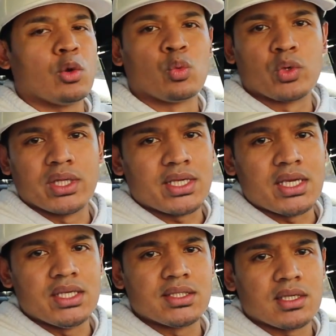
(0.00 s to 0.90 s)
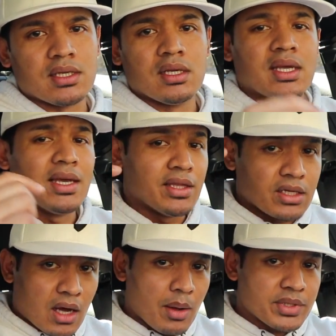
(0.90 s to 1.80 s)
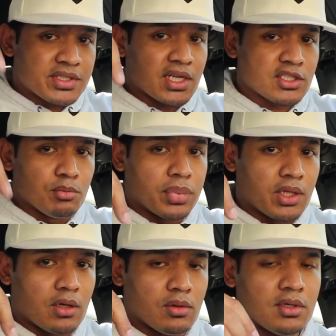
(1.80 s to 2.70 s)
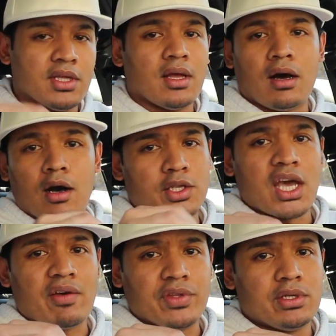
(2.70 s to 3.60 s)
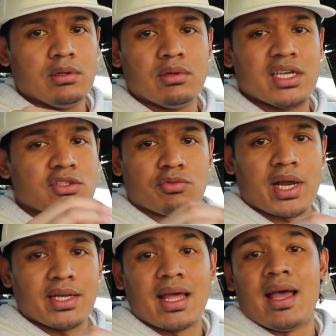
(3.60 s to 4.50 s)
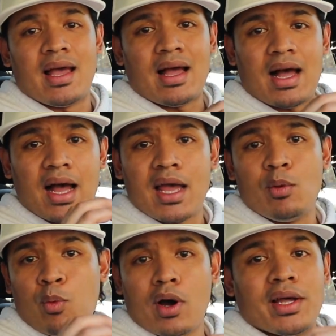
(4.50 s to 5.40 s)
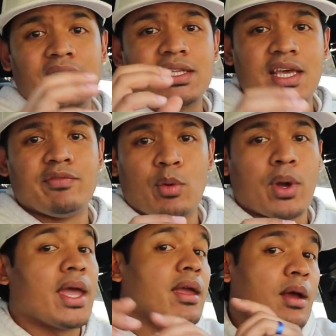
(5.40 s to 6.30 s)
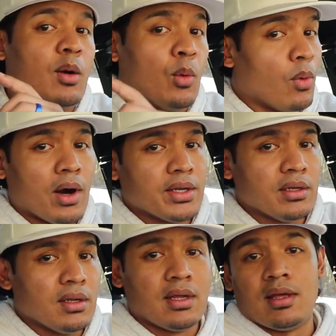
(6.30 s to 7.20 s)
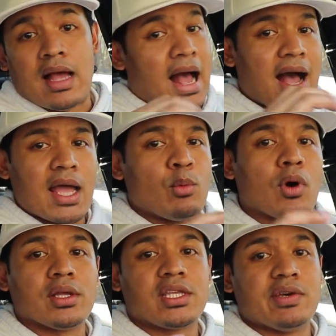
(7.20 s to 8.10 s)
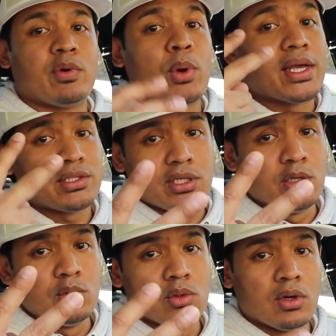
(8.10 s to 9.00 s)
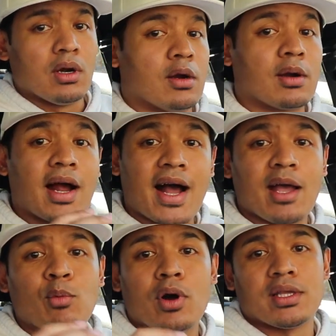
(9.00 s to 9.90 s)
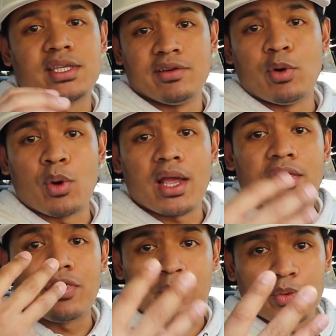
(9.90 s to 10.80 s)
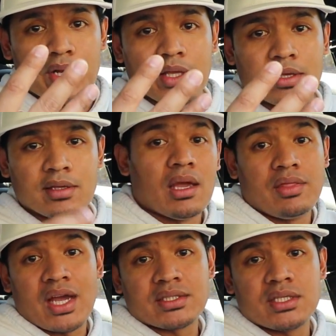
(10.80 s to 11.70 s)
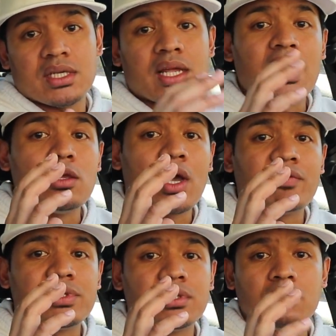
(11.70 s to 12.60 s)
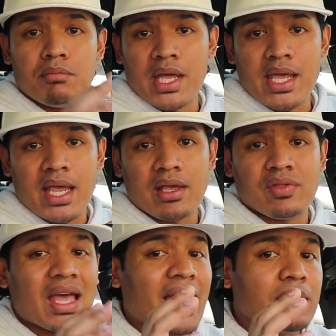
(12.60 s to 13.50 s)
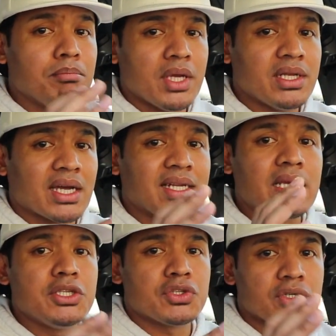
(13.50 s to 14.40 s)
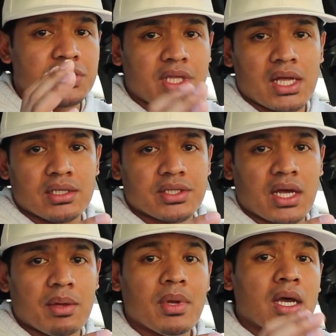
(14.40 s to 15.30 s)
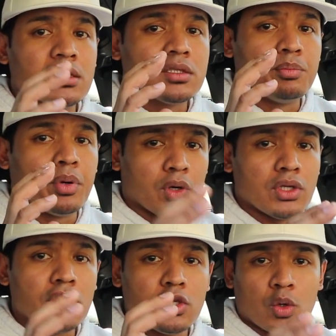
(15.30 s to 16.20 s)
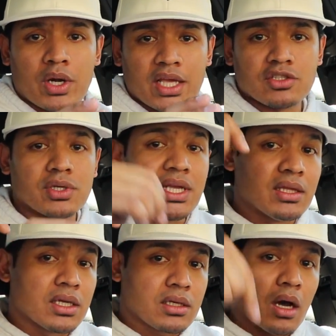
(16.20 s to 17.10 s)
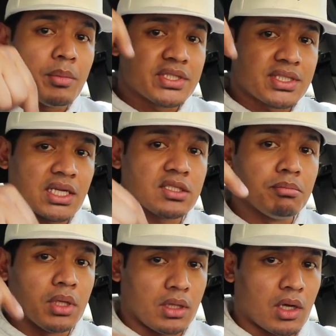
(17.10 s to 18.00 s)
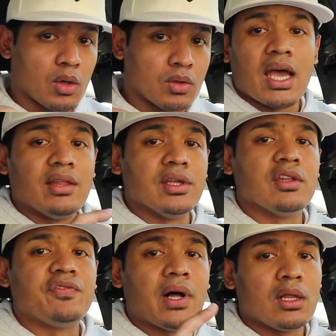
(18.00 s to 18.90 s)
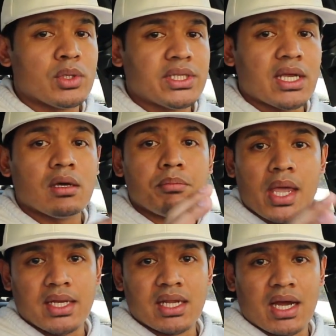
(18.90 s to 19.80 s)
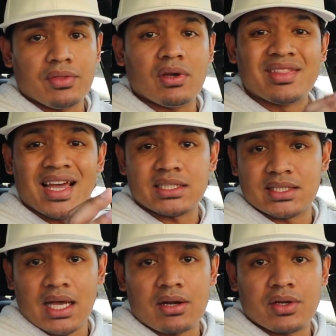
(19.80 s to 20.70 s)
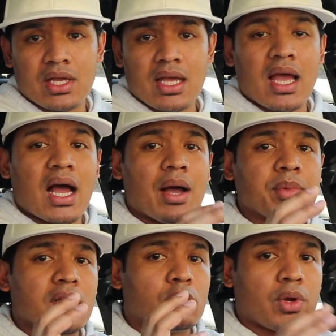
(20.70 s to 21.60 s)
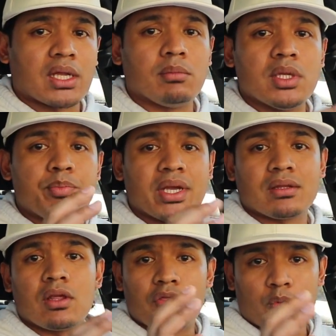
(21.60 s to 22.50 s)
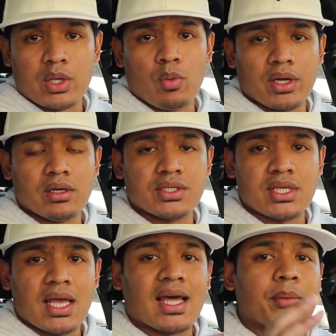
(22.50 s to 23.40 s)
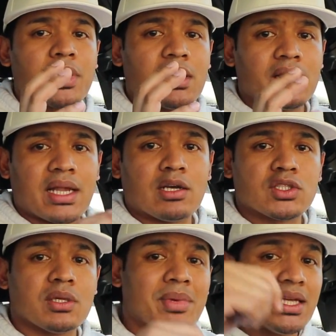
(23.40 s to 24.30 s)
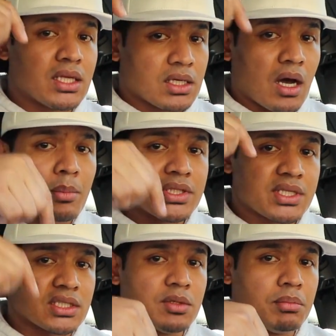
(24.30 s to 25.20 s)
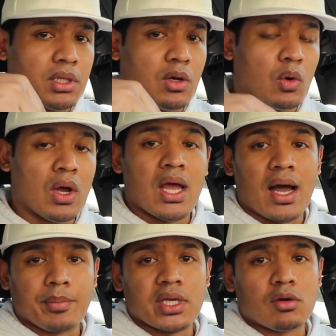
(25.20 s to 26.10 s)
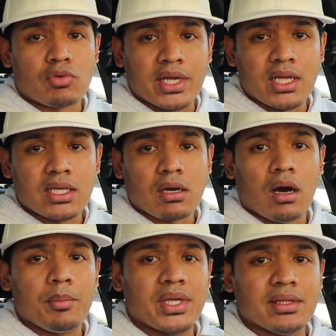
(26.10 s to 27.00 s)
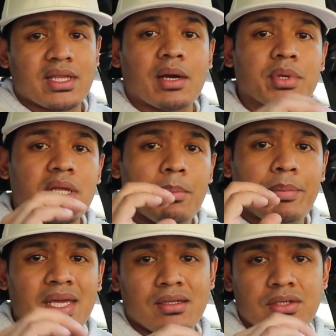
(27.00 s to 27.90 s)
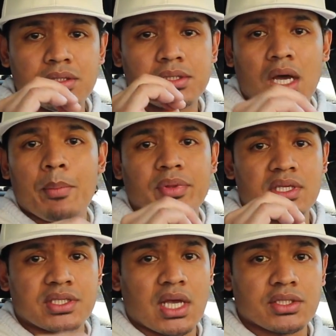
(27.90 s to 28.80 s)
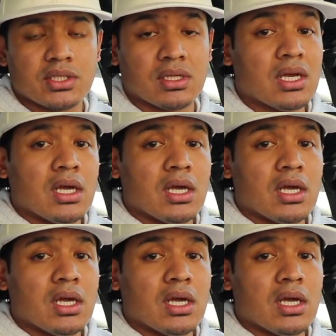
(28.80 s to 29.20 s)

Really easy. In the comment section below, all you have to do is write, I want giveaway 1, I want giveaway 2, or I want giveaway 3. And that's it. And you have until May 8th at midnight Eastern Standard Time to put your entry in the comment section below. And then the following day on May 9th, that Saturday, I'm gonna randomly pick the 3 winners, and I'm gonna announce them in the comment section below. I'm gonna write a comment that I'm gonna pin to the top of the section.